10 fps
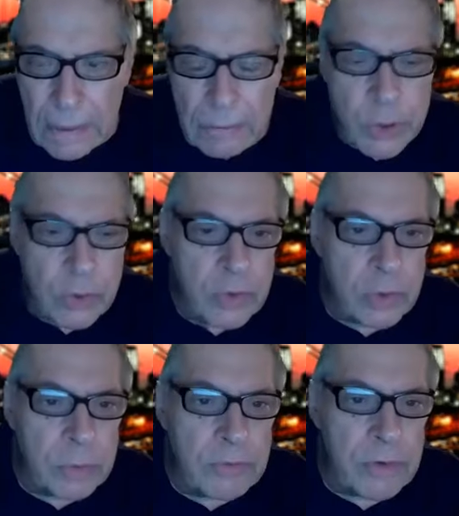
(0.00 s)
I'm sure
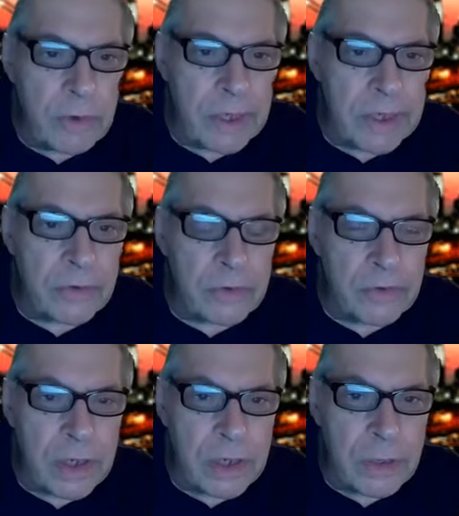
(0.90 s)
you'll be very
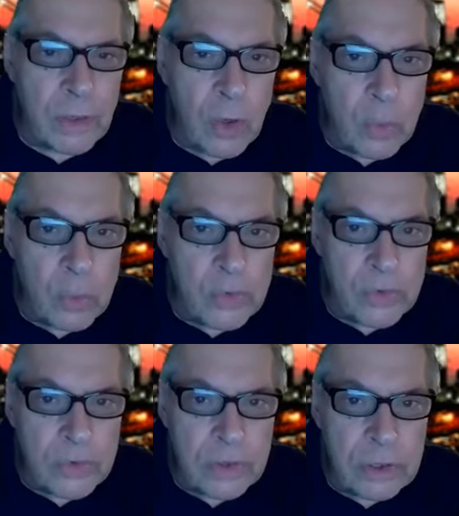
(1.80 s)
interested in
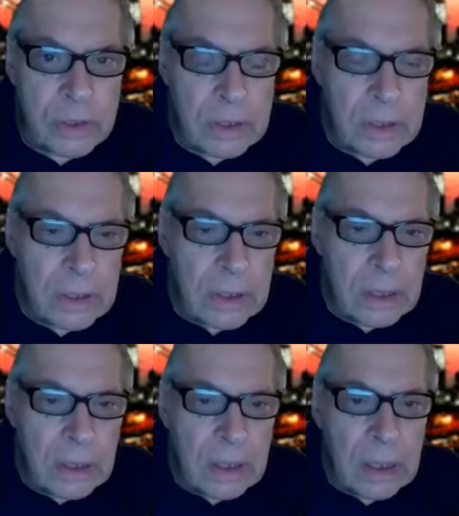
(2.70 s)
those.
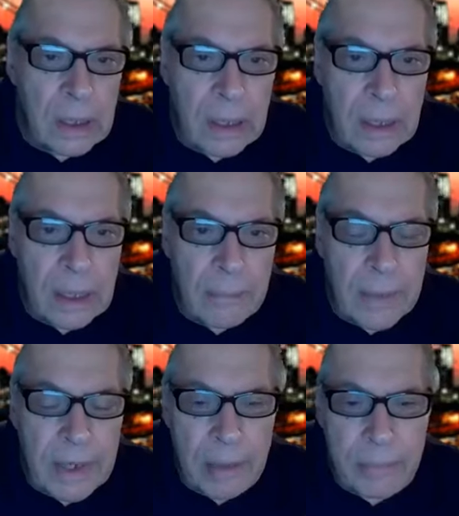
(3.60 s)
I
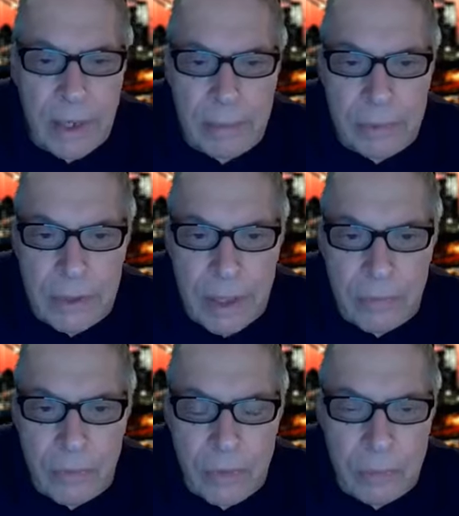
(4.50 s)
may not be able to
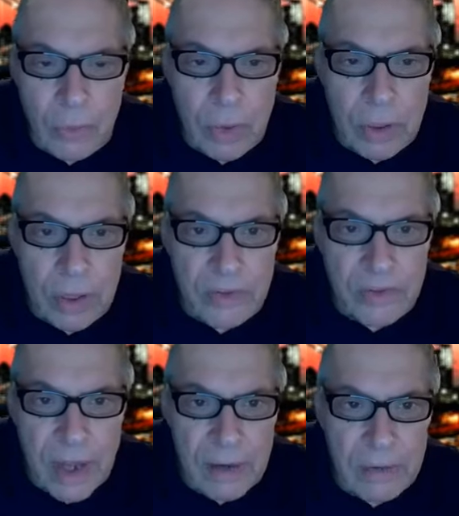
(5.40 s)
get through them all on
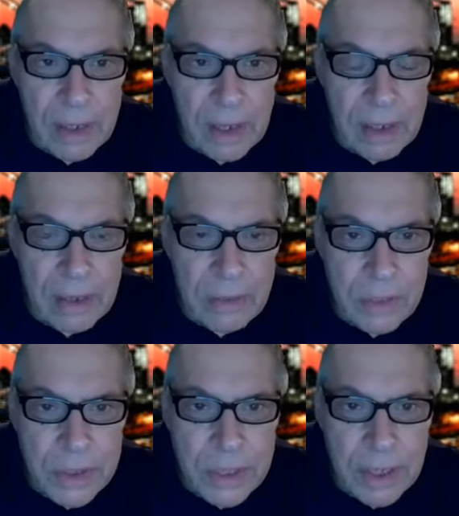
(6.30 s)
Saturday, in
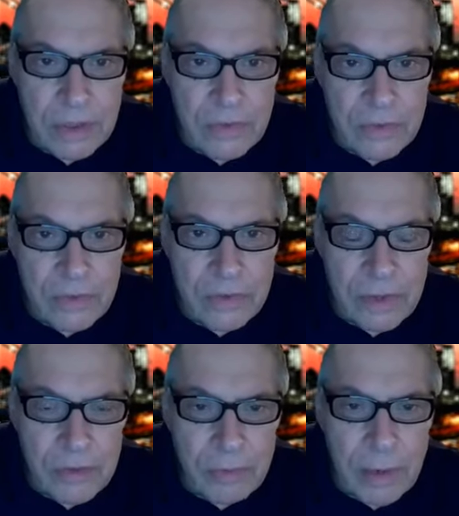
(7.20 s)
which case
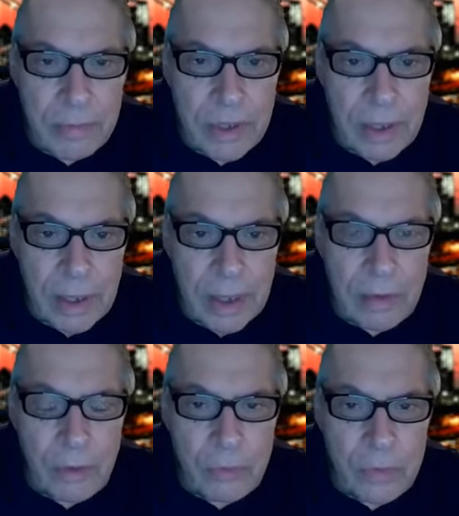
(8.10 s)
that's probably going to hang
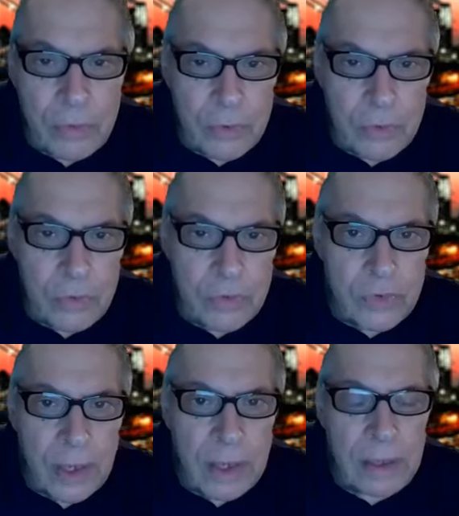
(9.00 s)
over till
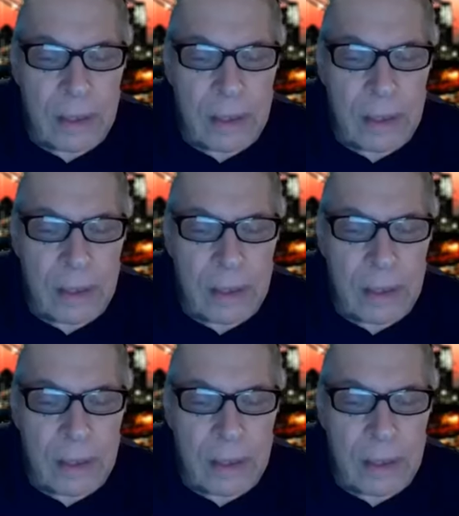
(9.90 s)
Tuesday,